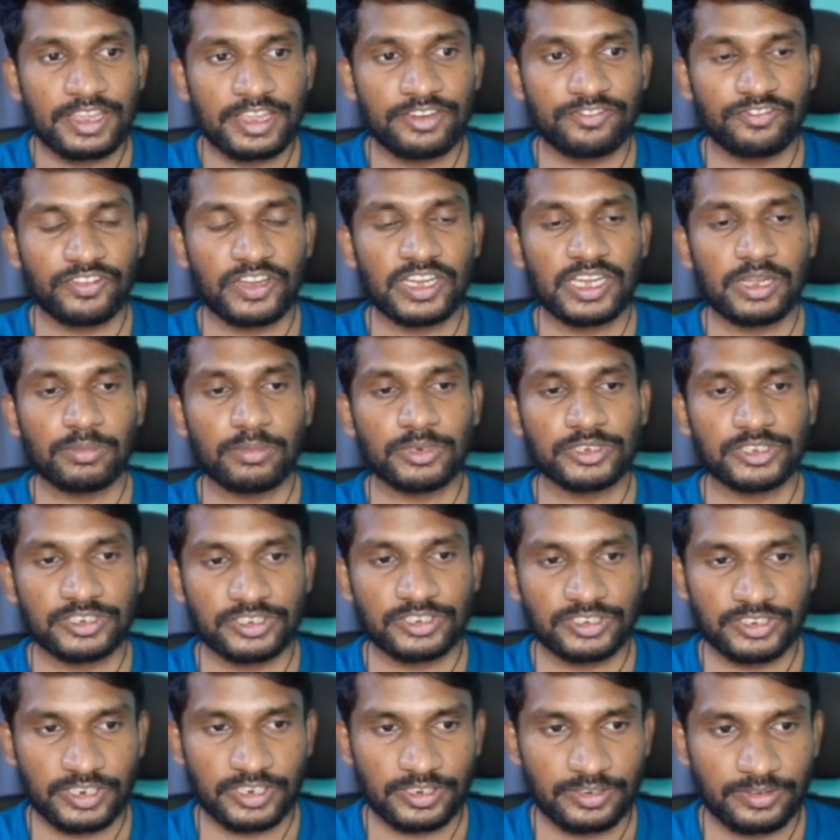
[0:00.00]
In field number
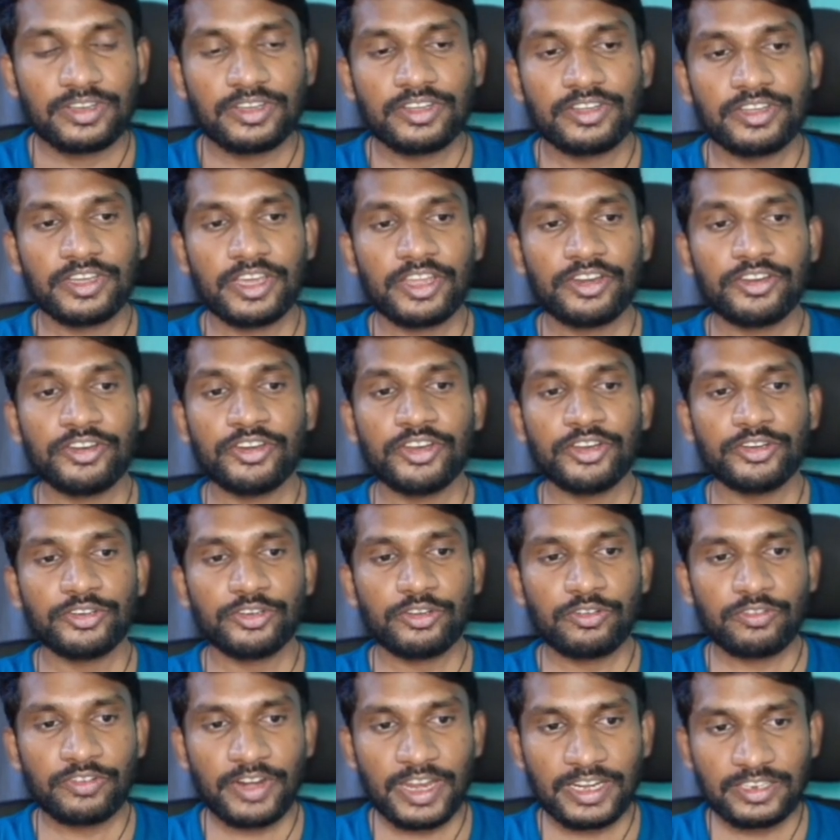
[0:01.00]
16, here you need
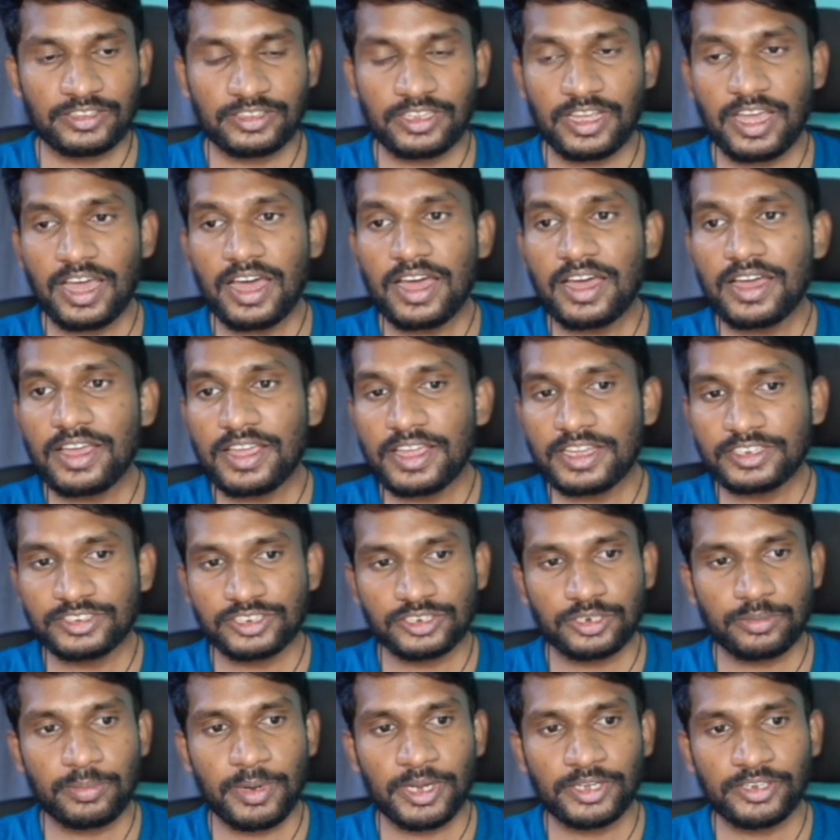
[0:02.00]
to write the
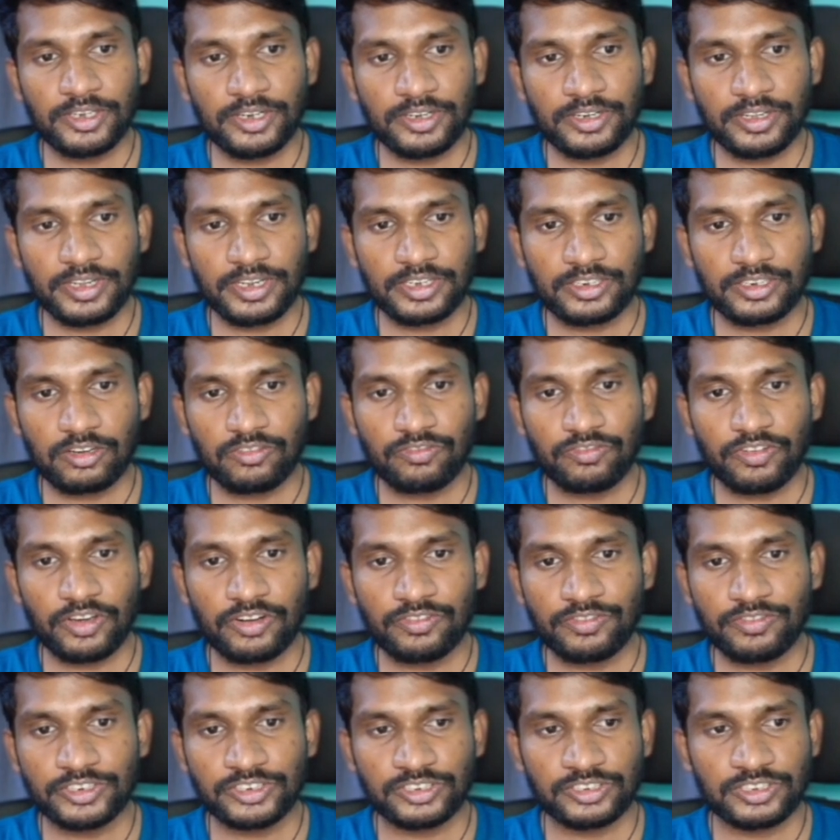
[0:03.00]
estimated income for
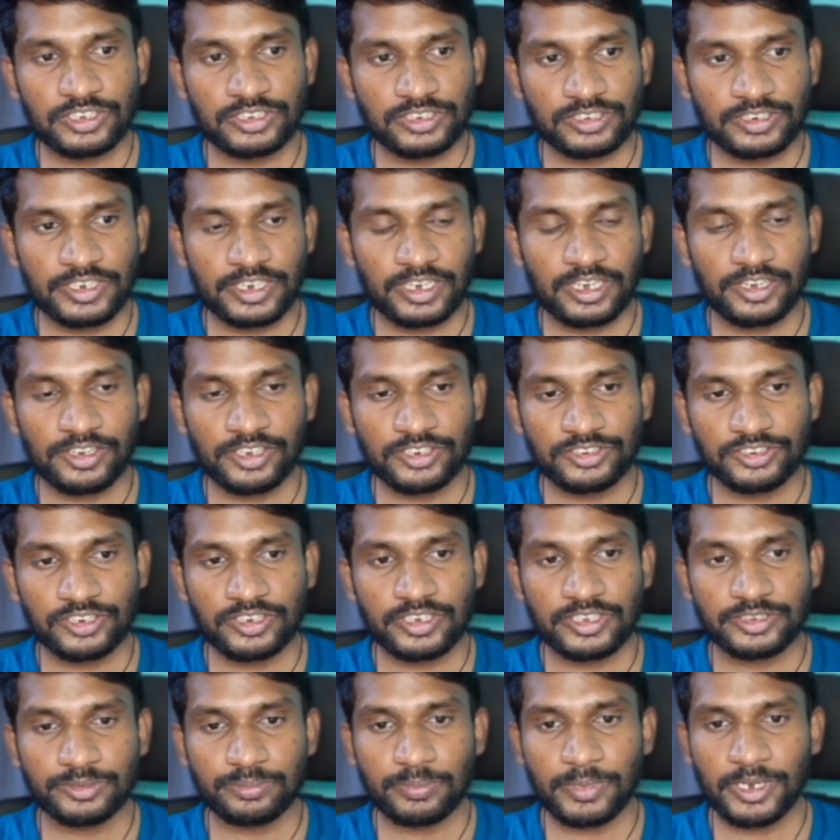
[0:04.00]
which this
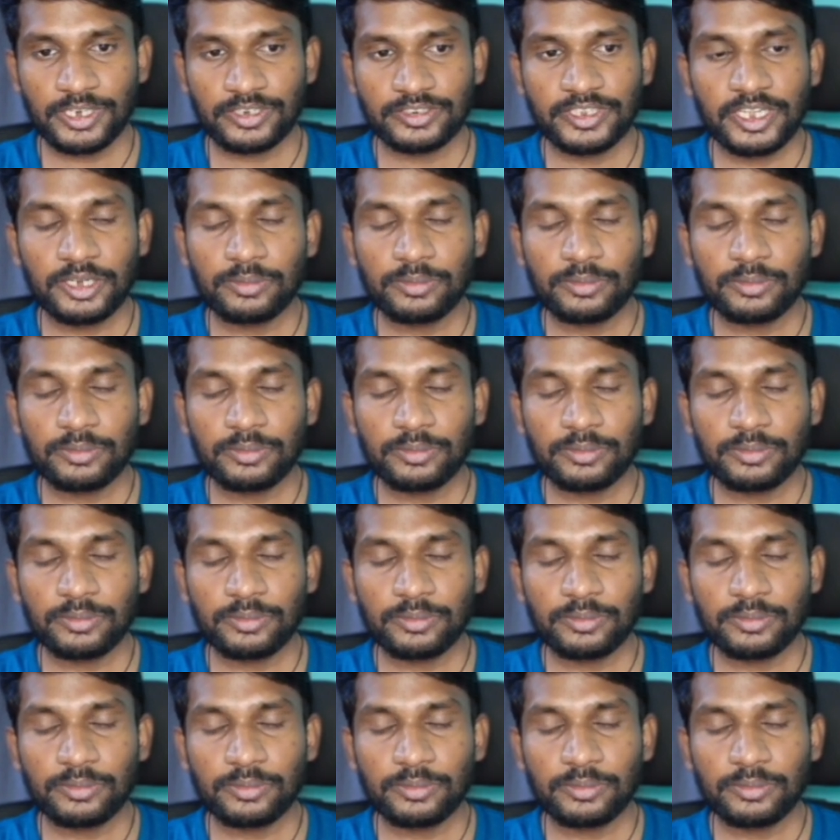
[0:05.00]
declaration is made.